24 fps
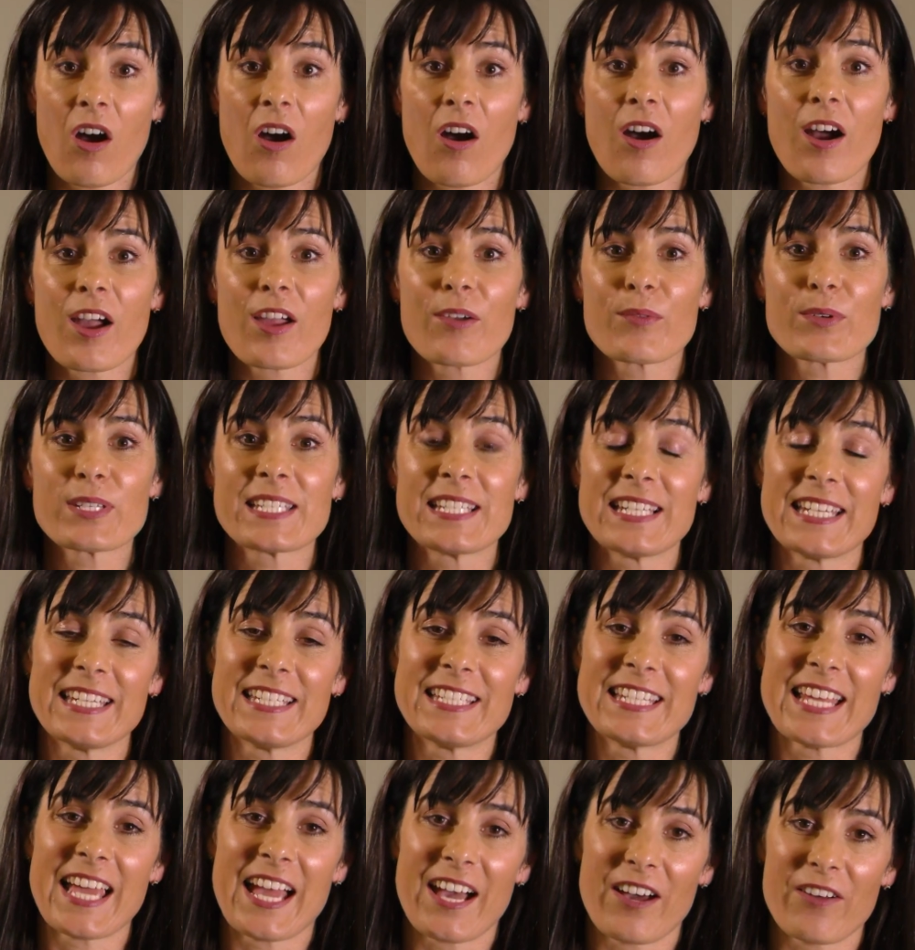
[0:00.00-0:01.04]
I was
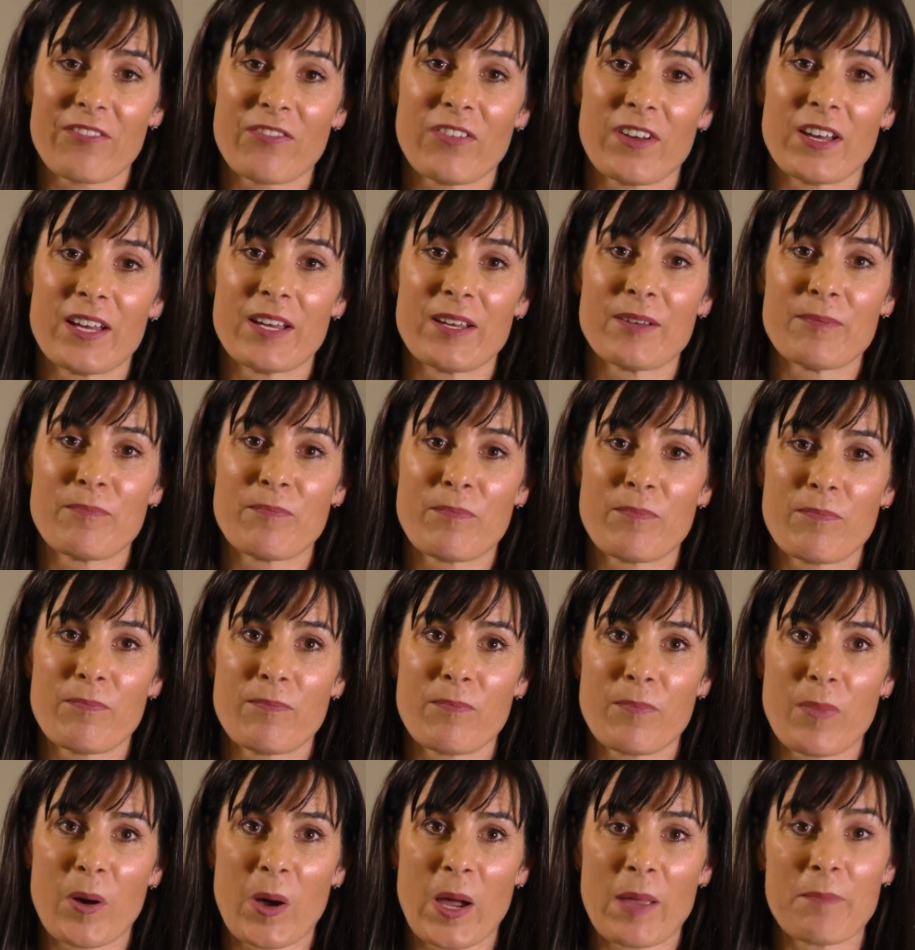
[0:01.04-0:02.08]
led to Alpha
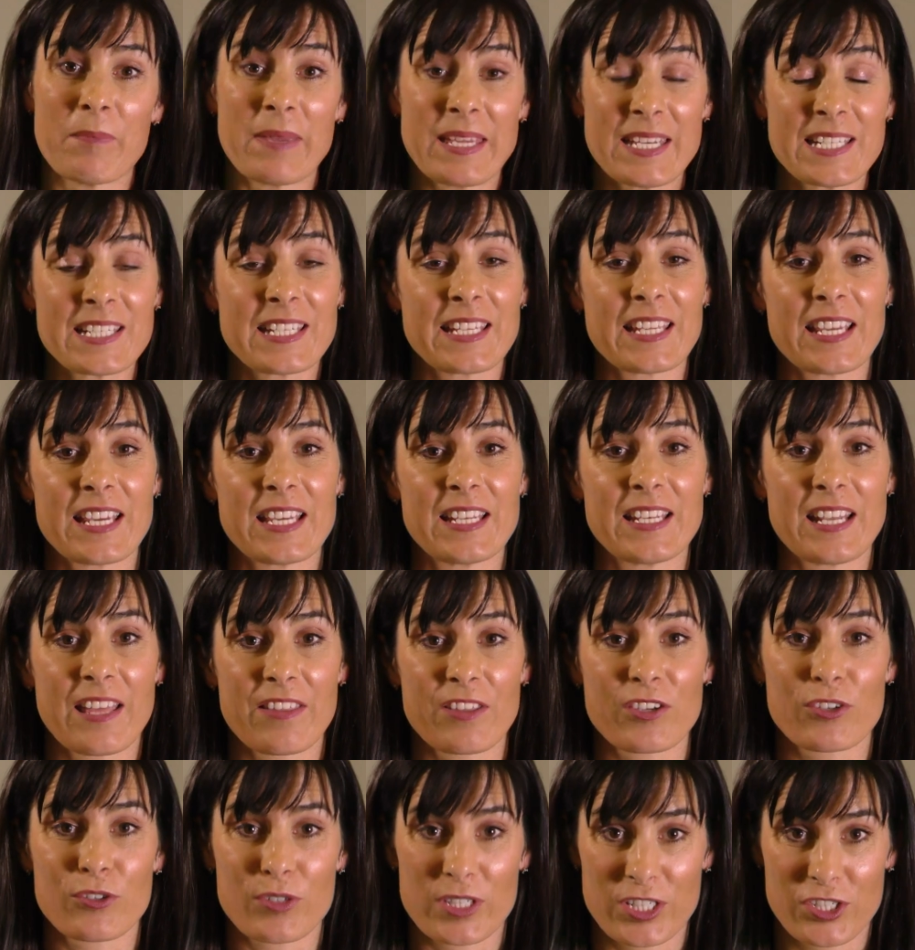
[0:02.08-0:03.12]
by meeting
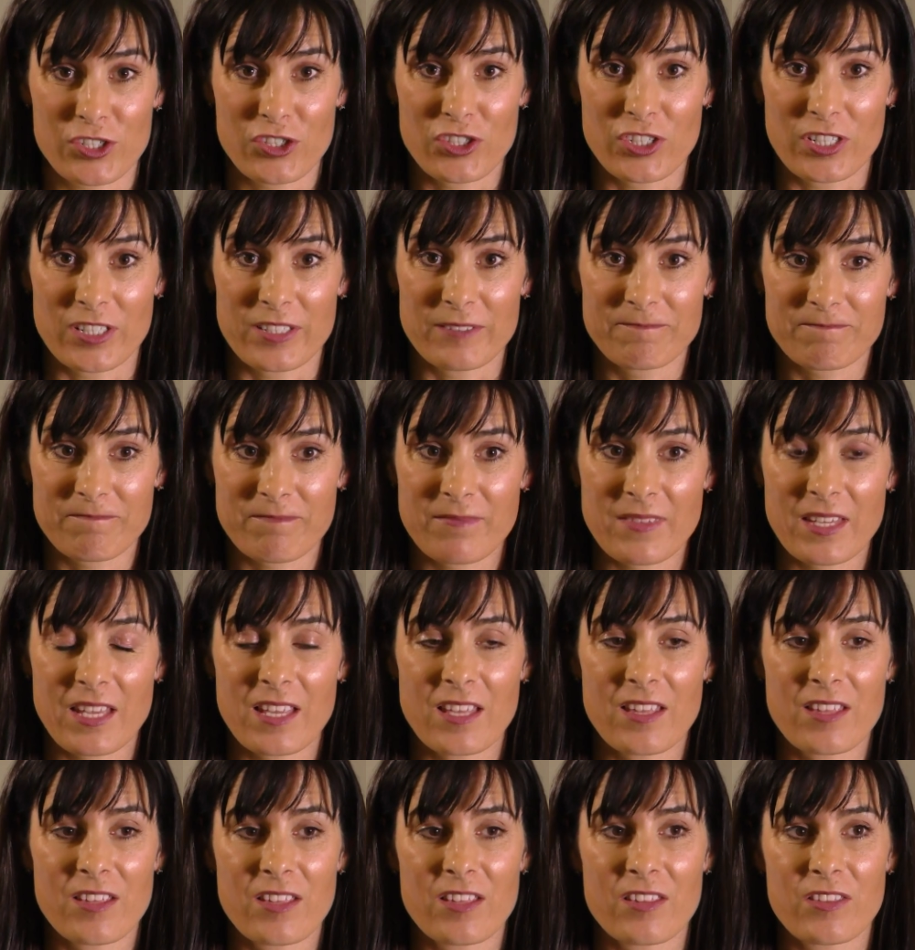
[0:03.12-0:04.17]
another
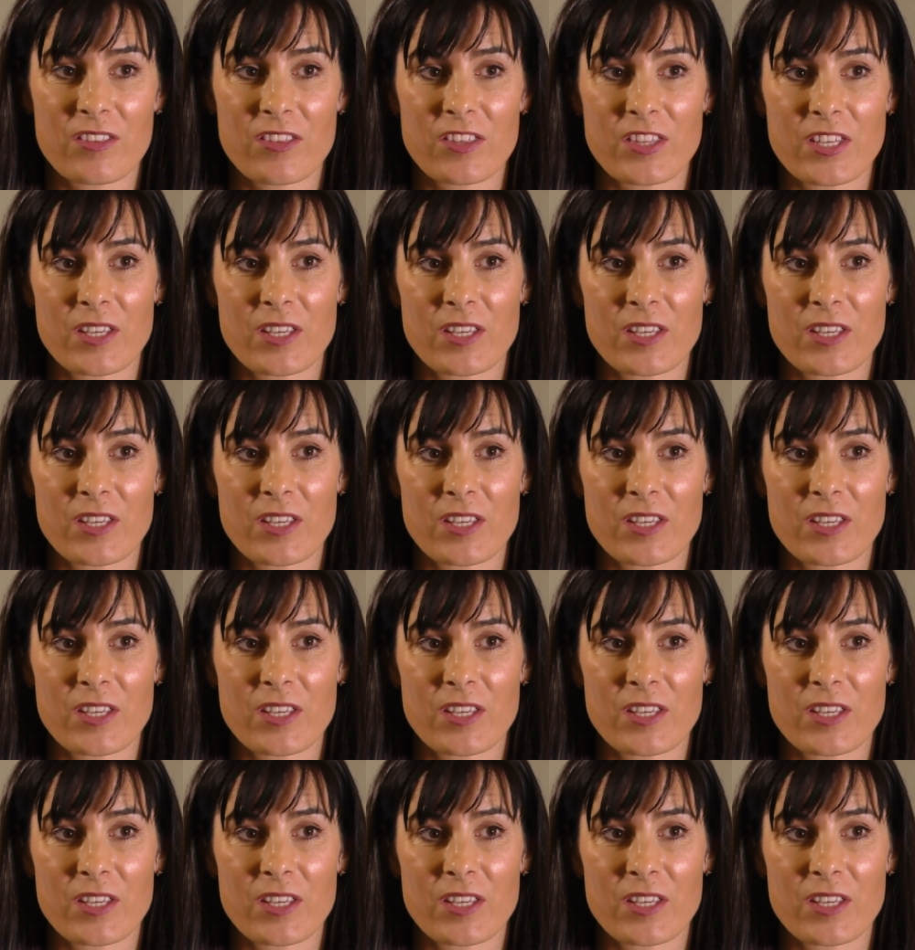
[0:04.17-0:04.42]
Christian.